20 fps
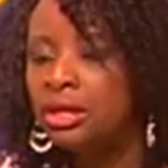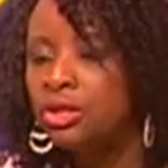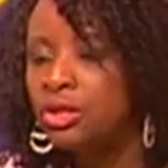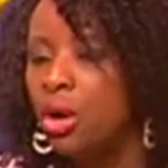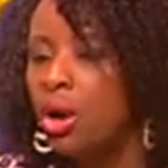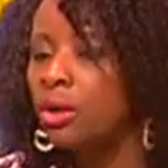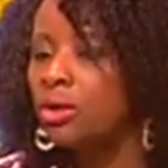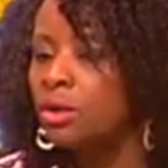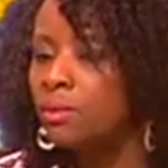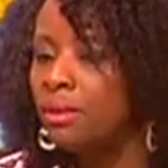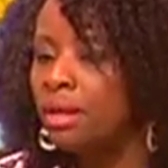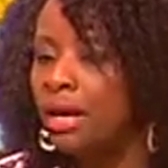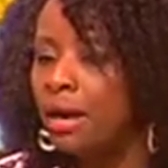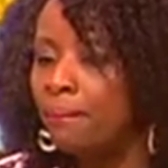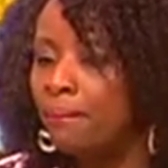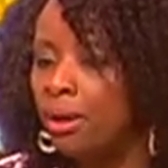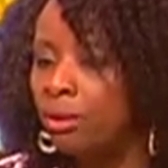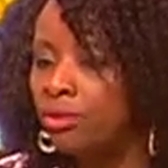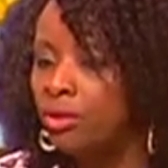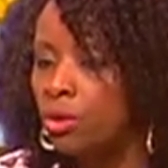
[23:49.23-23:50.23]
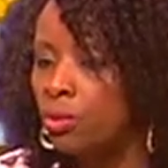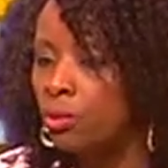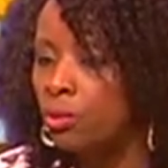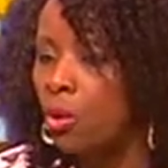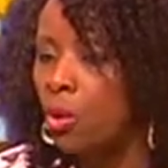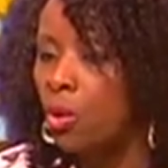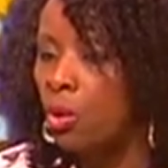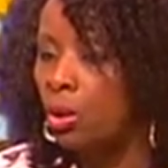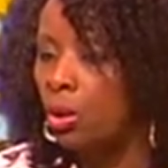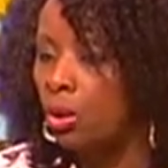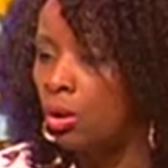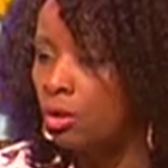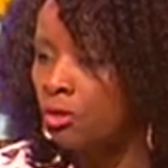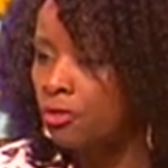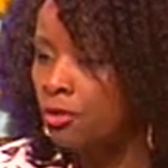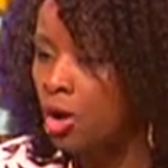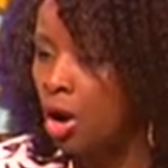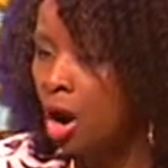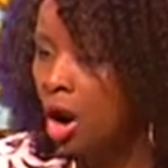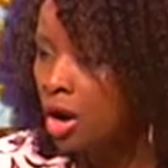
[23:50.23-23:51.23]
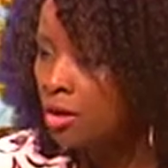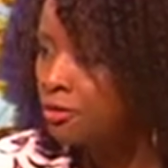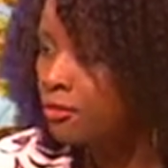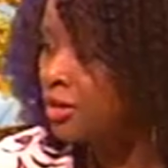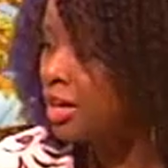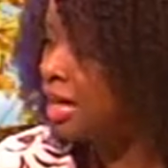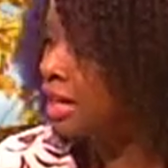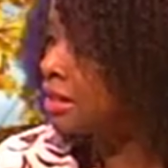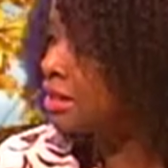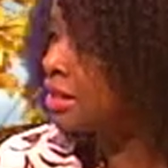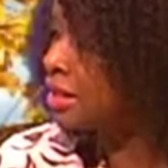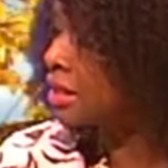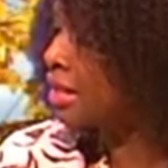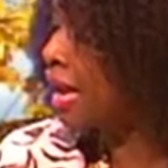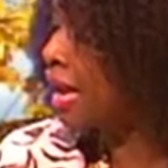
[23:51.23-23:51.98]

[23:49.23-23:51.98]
Talk to me about the role of confidence